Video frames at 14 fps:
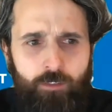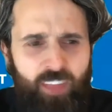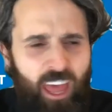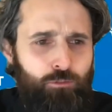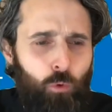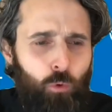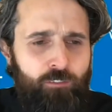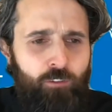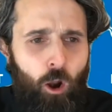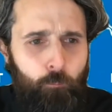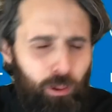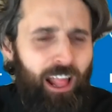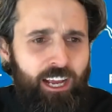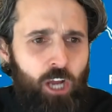That's one of our
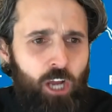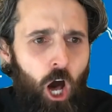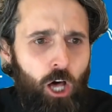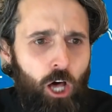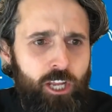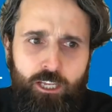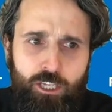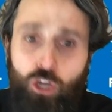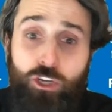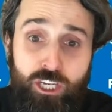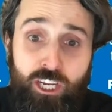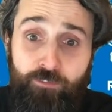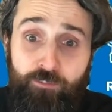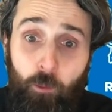play calls. You
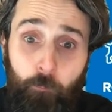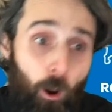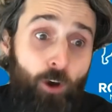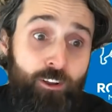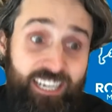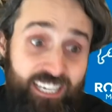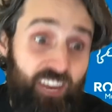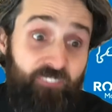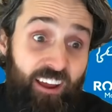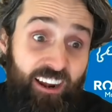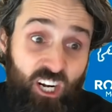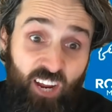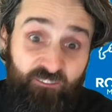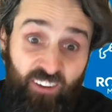see if an opposing
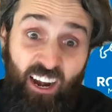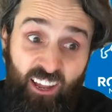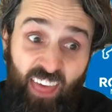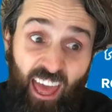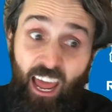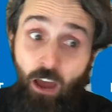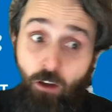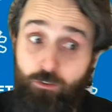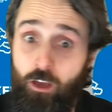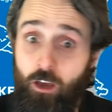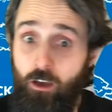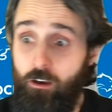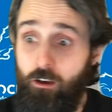defender can figure that out.